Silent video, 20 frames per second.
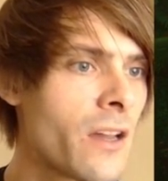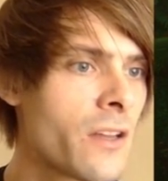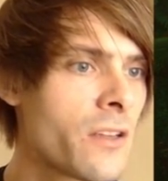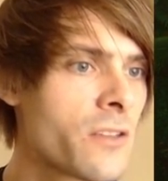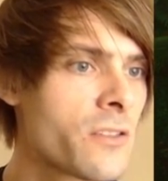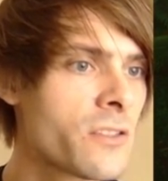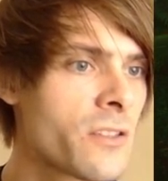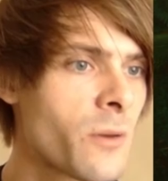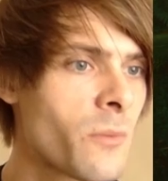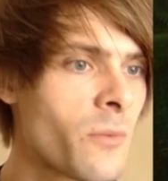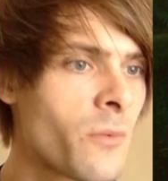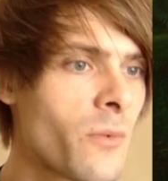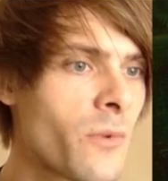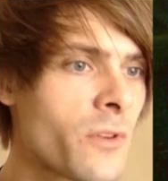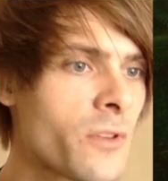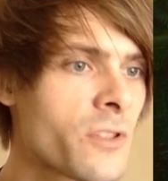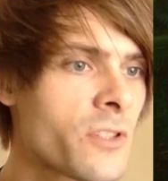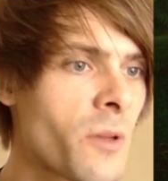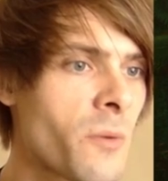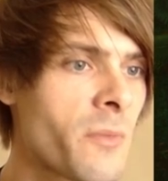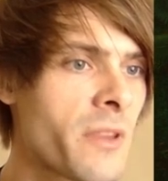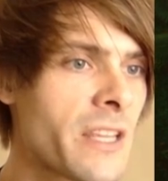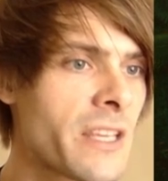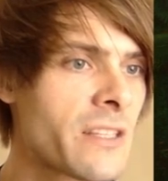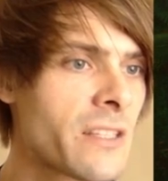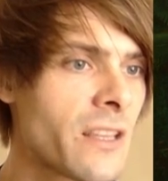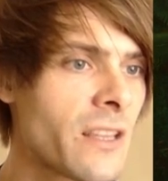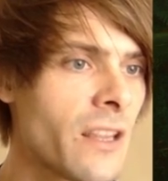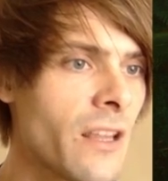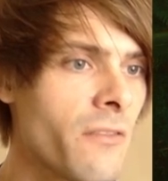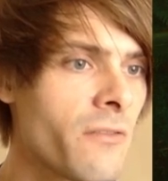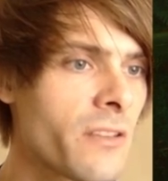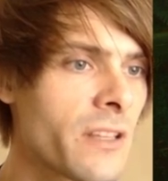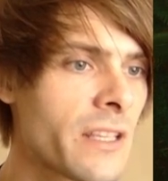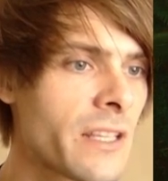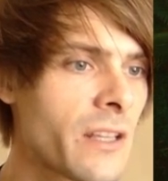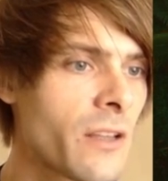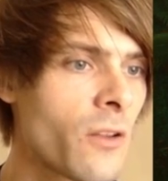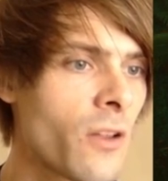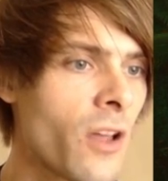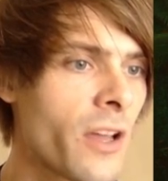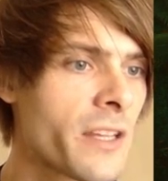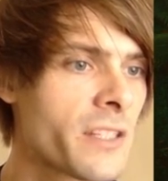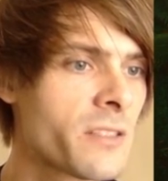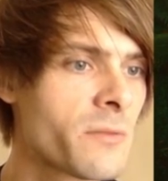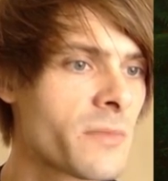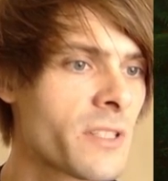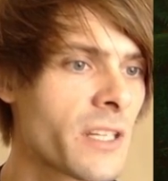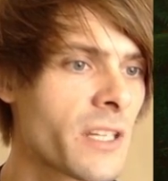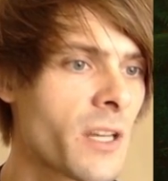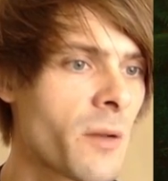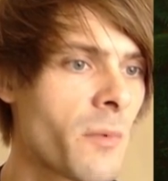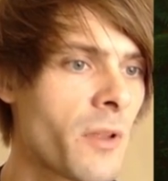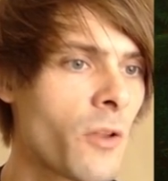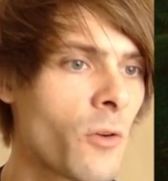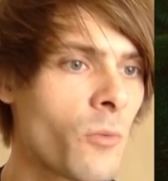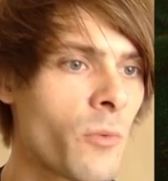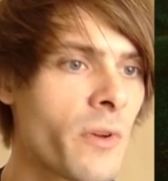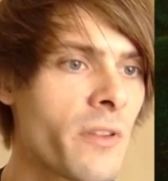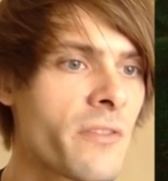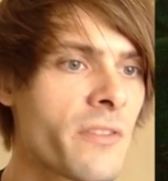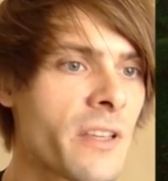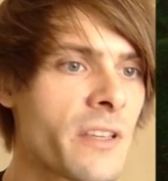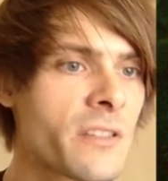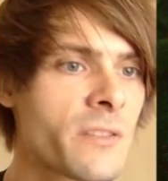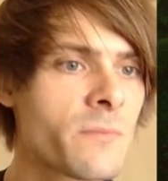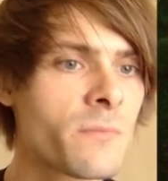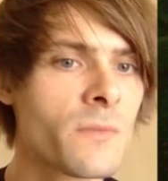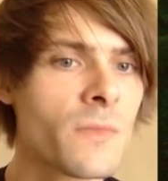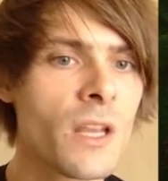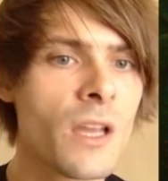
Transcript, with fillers: some some of these lovely little items that come along with this.